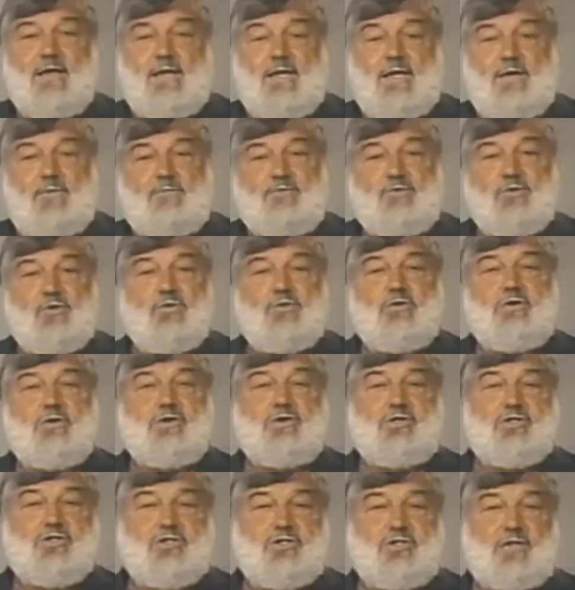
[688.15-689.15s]
If you could
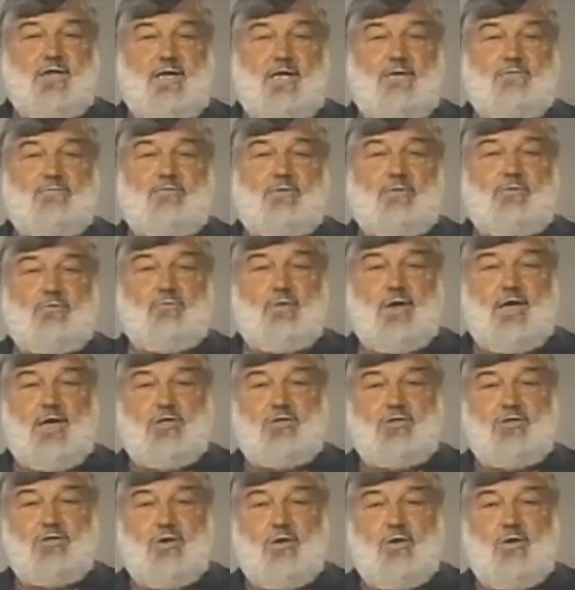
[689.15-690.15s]
achieve a
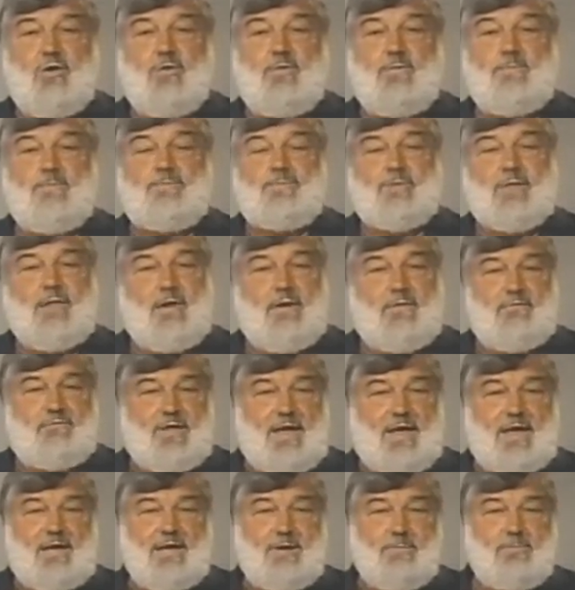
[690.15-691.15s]
ratio of
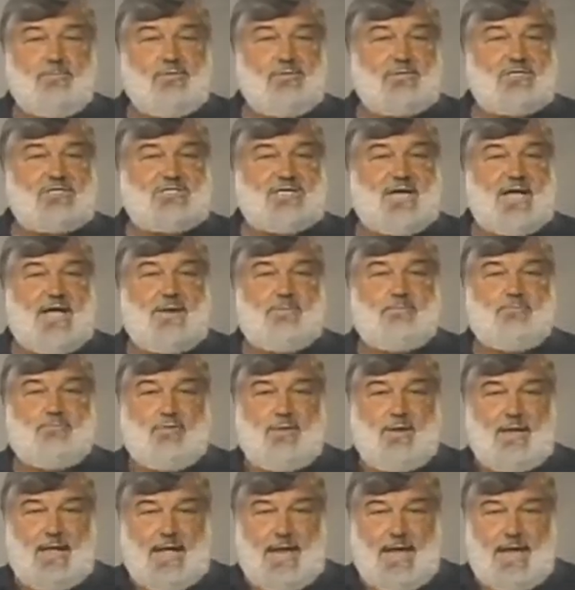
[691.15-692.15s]
80%
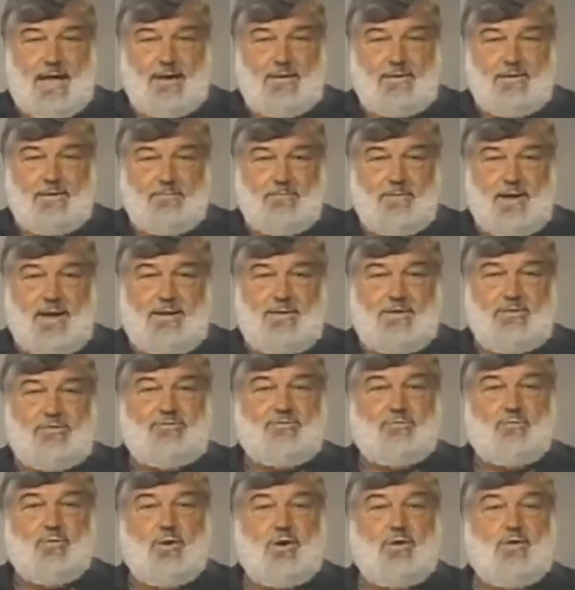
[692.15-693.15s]
planned
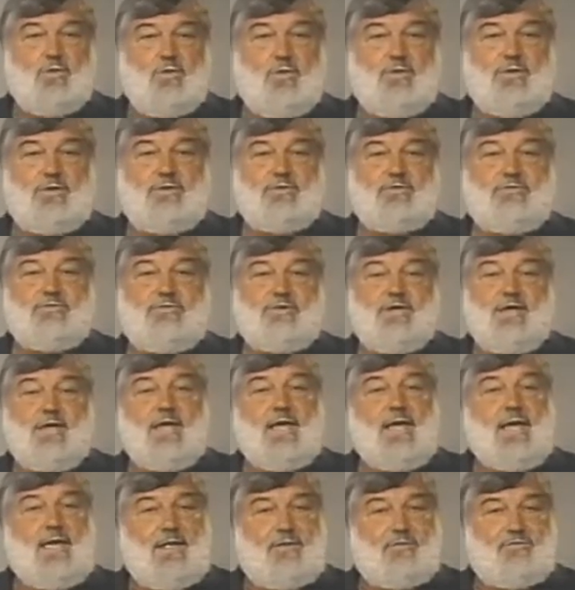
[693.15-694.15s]
maintenance work orders
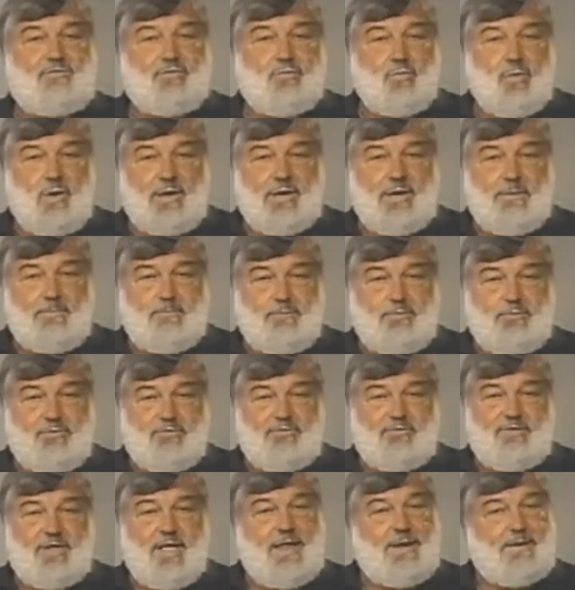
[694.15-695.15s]
and
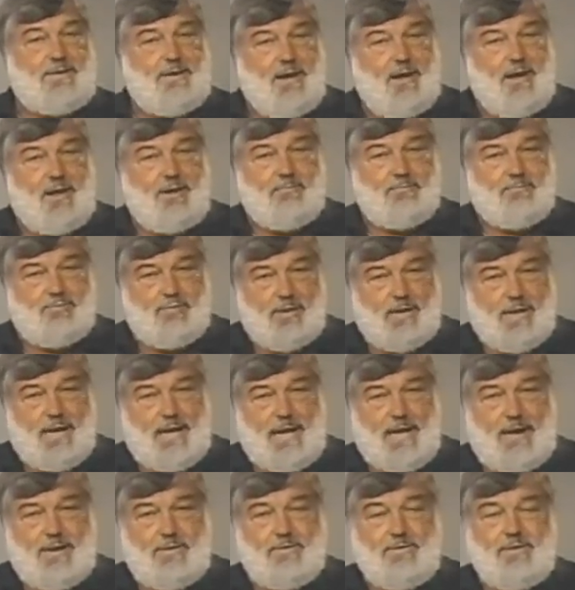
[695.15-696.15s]
20%
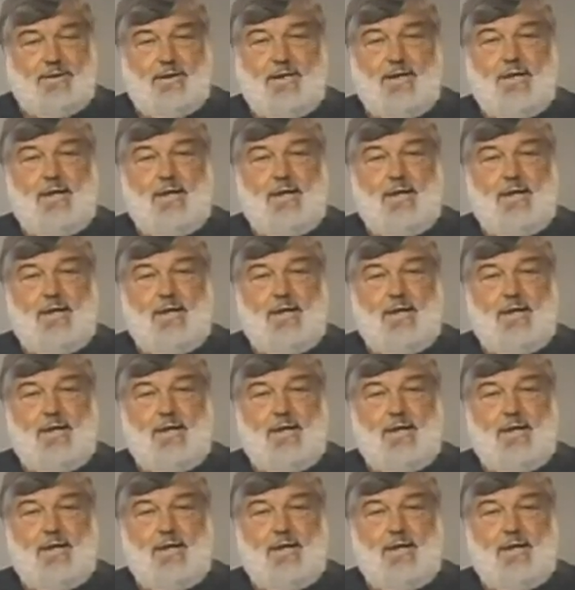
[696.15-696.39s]
unplanned,